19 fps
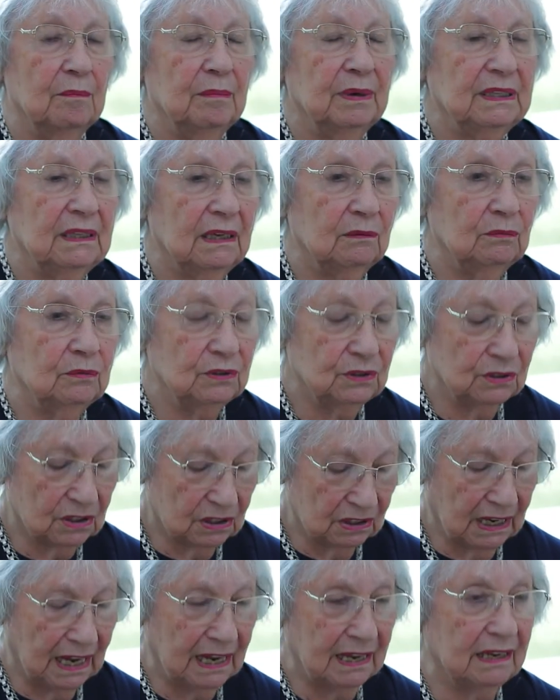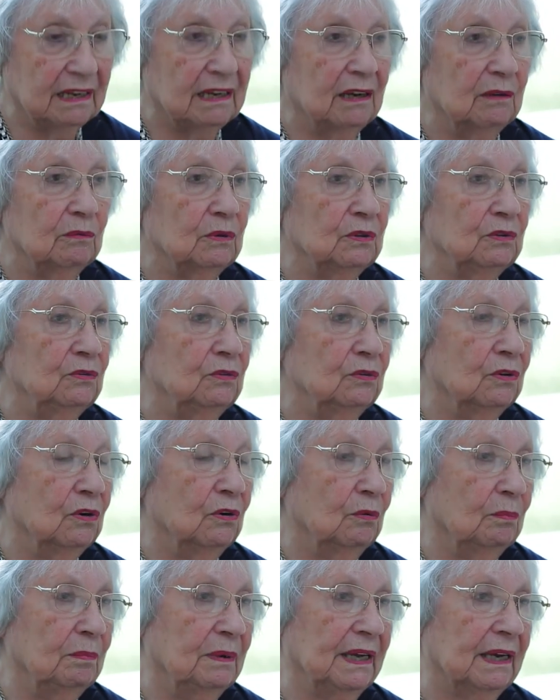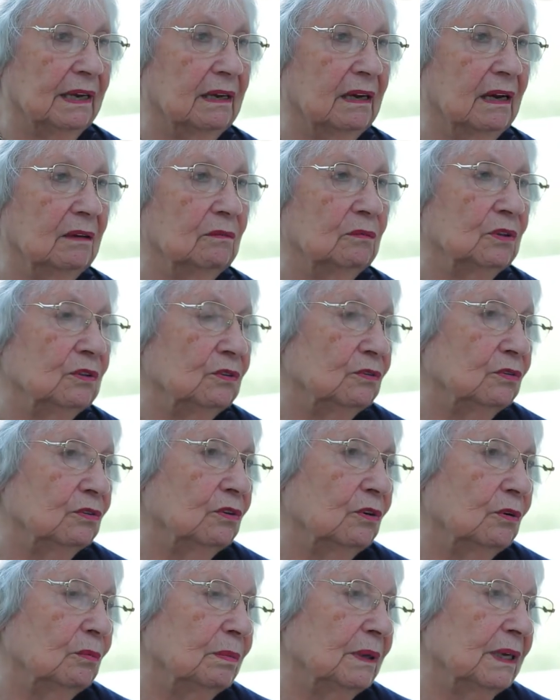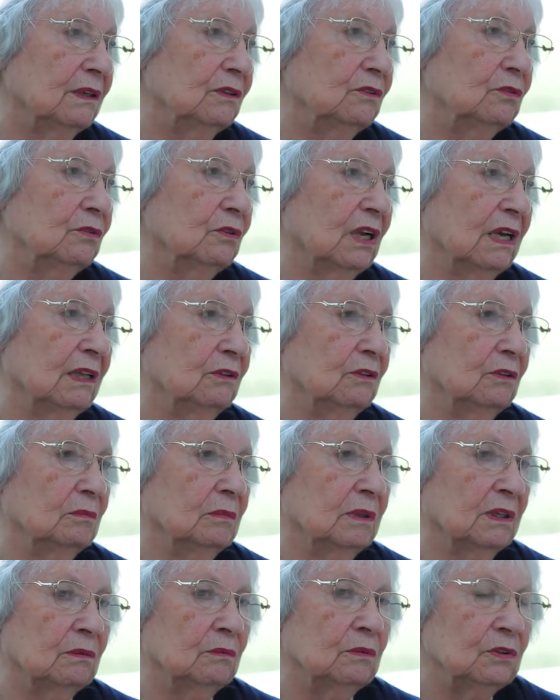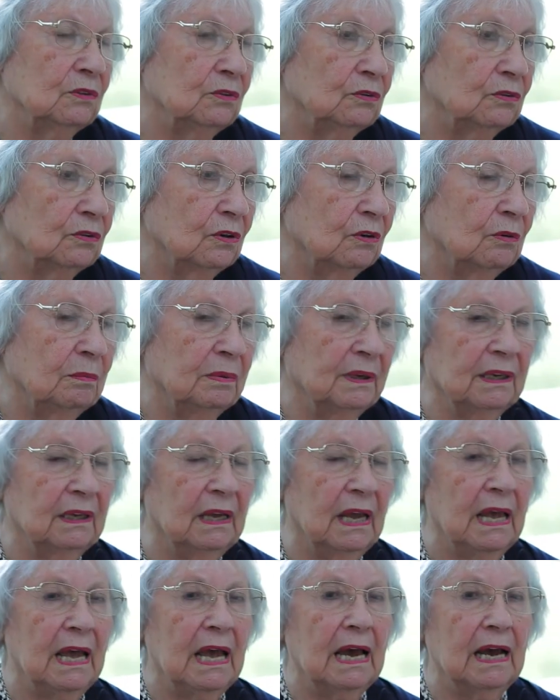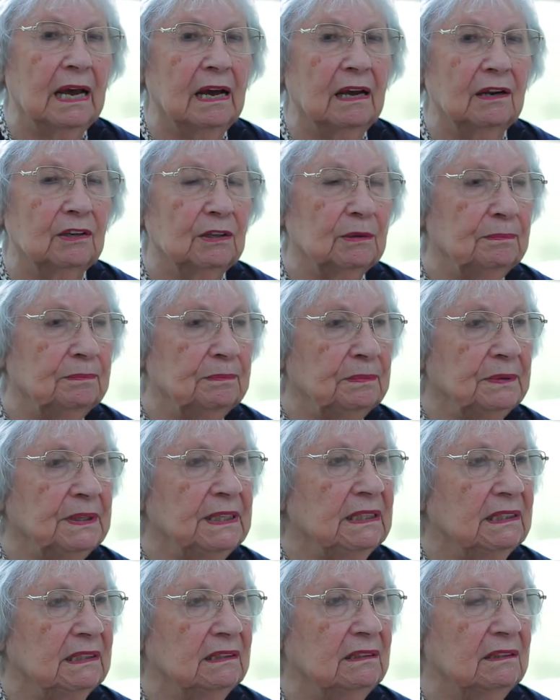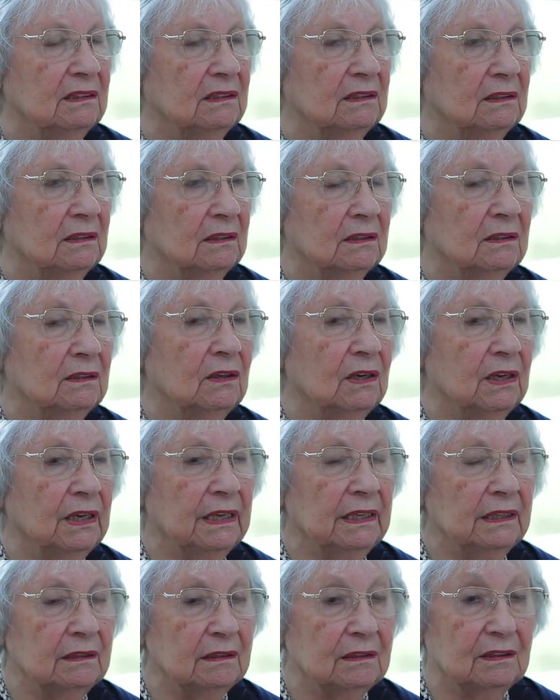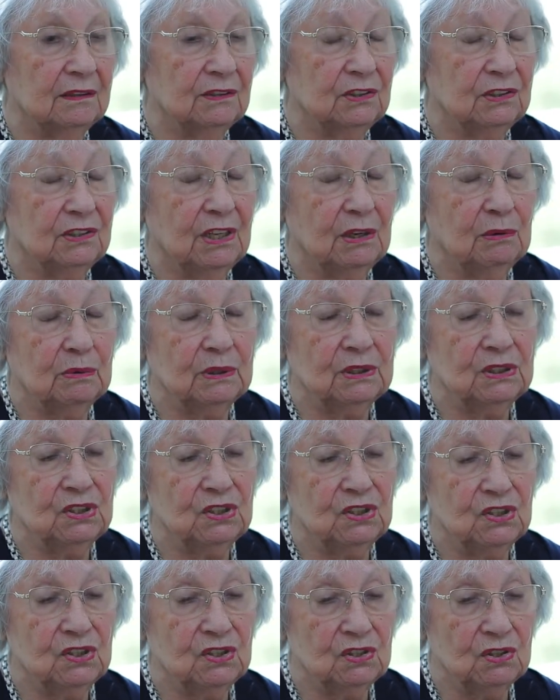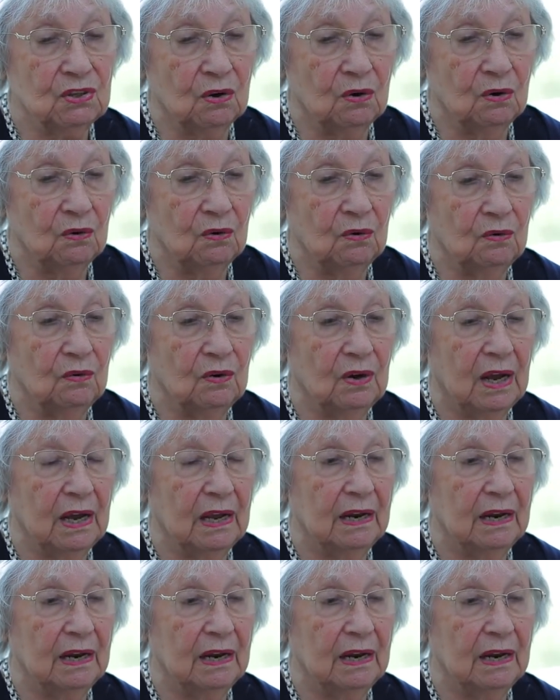But I was crying, I want to go back. I want to go back to Radom. I want to go back. I repeated it, and they were so